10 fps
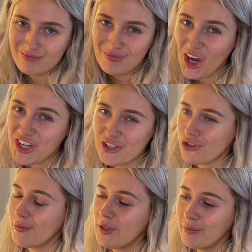I didn't
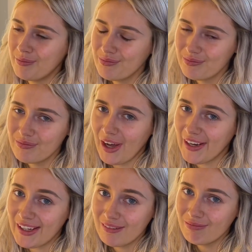trim them,
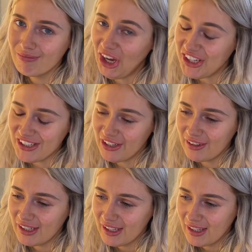honey. I
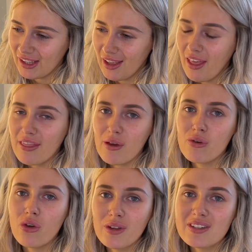didn't. They were
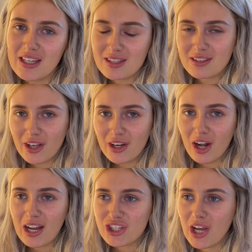non-existent. I
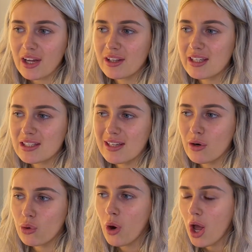literally had these
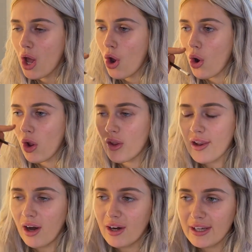little
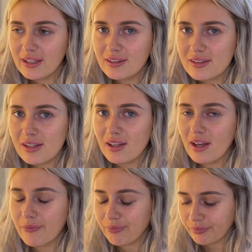lines.
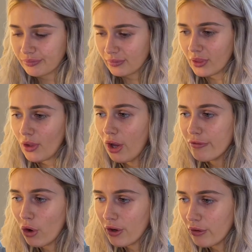I've
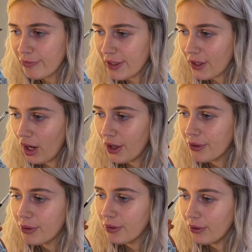got an old video
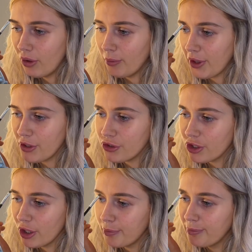on my
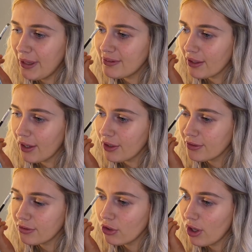YouTube. Basically, I
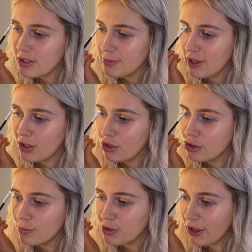tried to make a
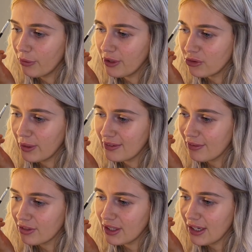YouTube channel in
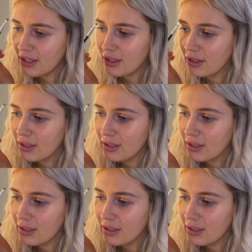2017,